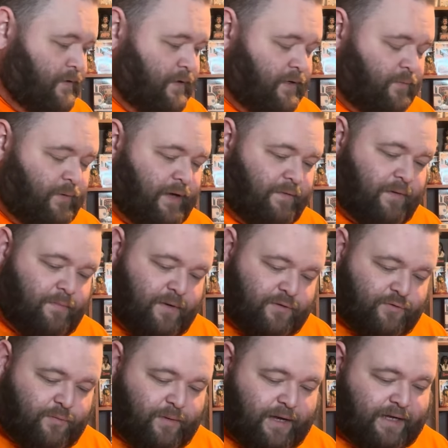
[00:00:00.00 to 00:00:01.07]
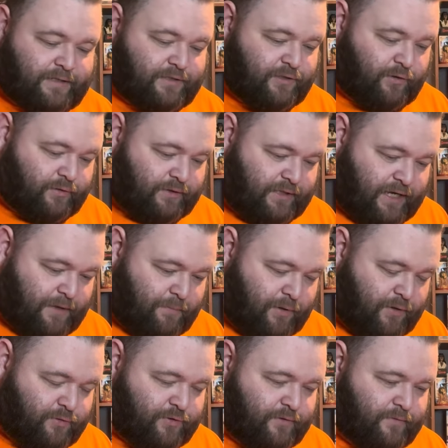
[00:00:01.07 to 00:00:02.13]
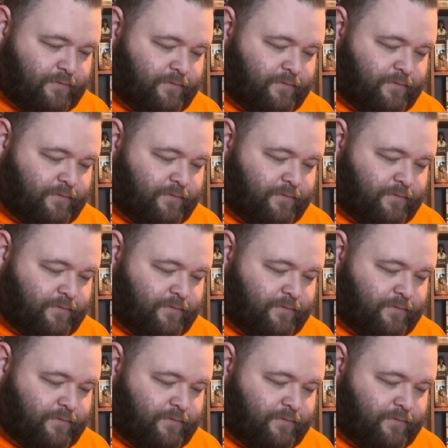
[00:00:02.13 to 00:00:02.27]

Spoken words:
We have a mystery bag. It's just called Death Potion.